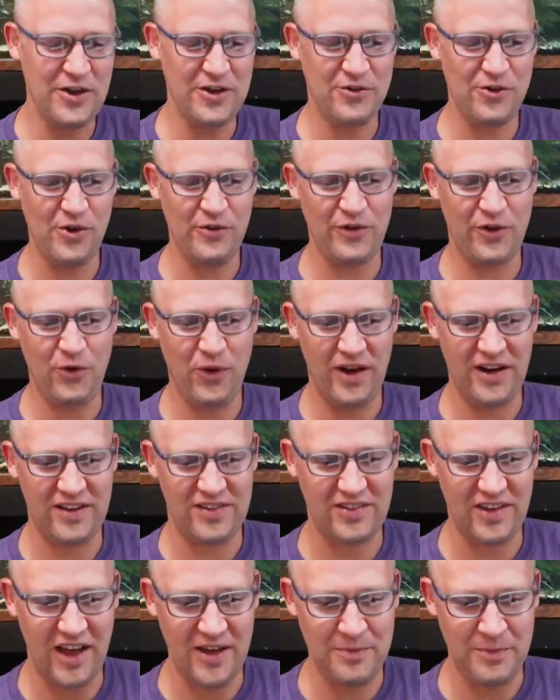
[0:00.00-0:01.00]
Green Grove
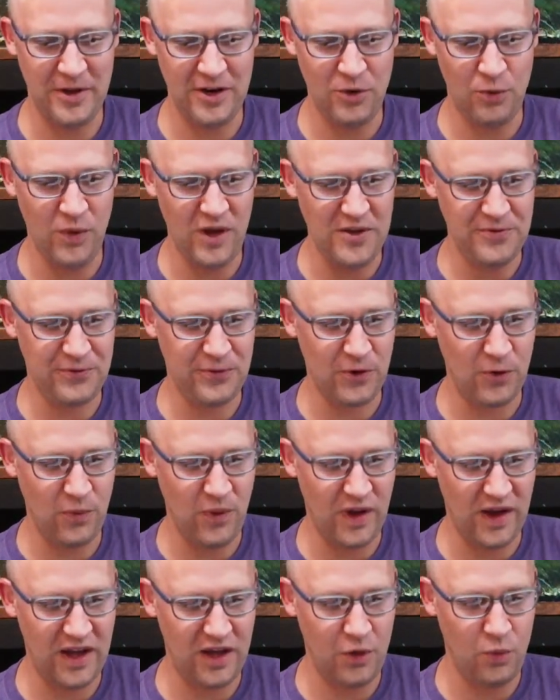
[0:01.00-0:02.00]
Aquatics, I've been away for
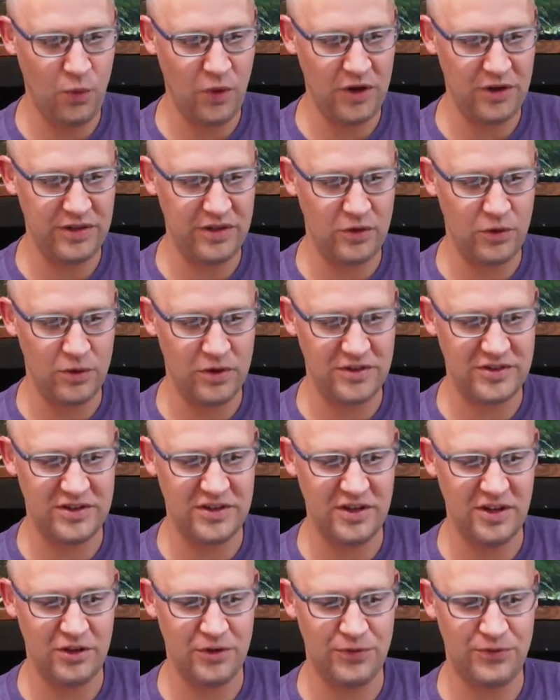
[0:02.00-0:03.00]
a while. What are the
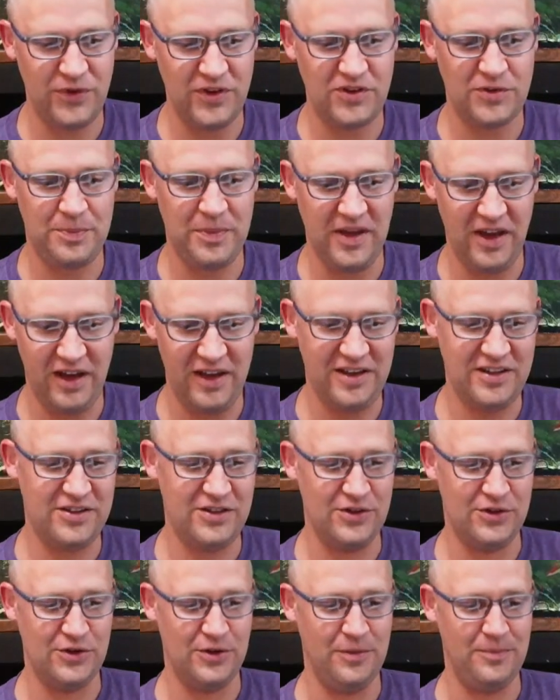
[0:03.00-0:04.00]
orange and yellow fish
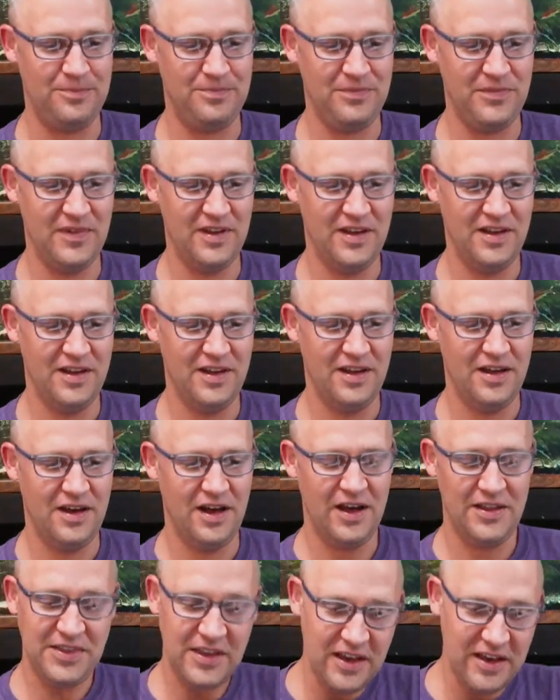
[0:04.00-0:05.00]
behind you?
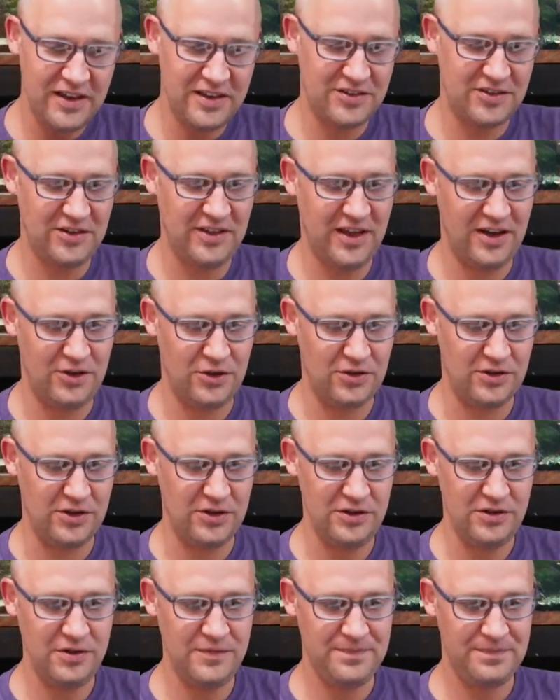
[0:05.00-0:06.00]
I think I answered that
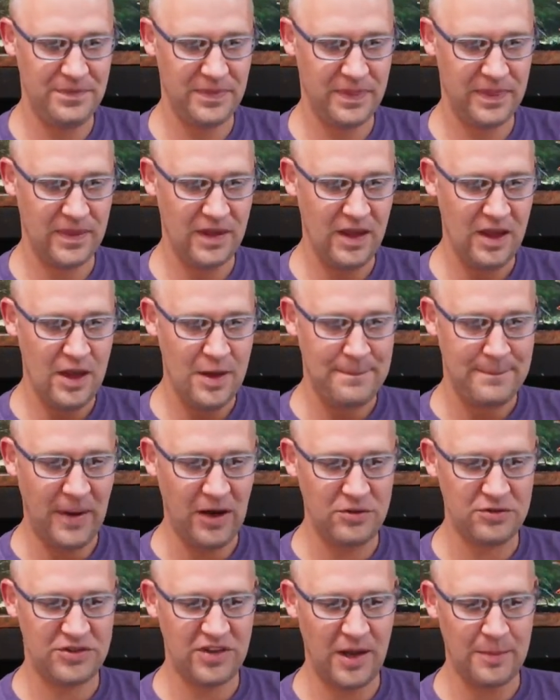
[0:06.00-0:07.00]
earlier.
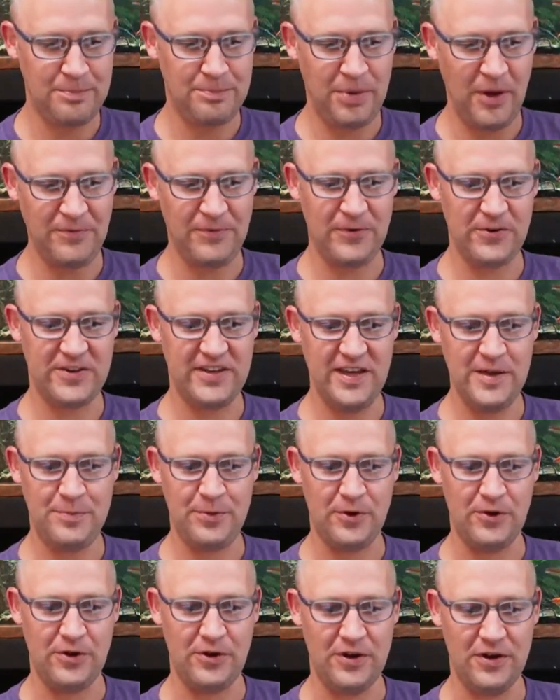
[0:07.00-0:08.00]
Mountaintop Puffer
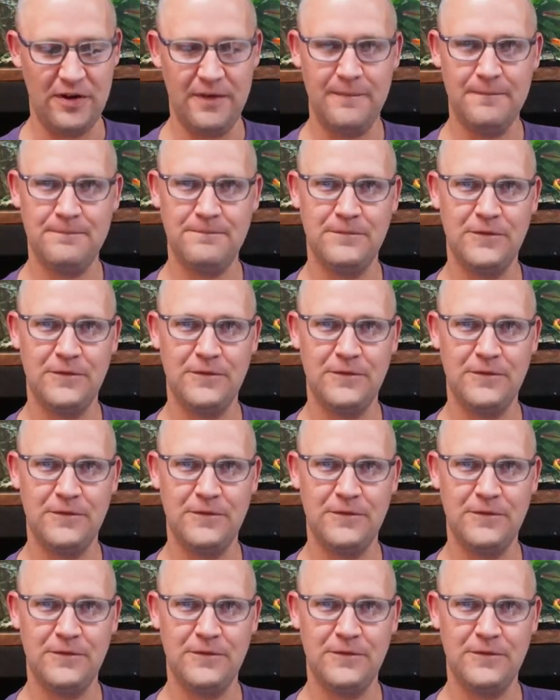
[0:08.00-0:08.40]
Keeper.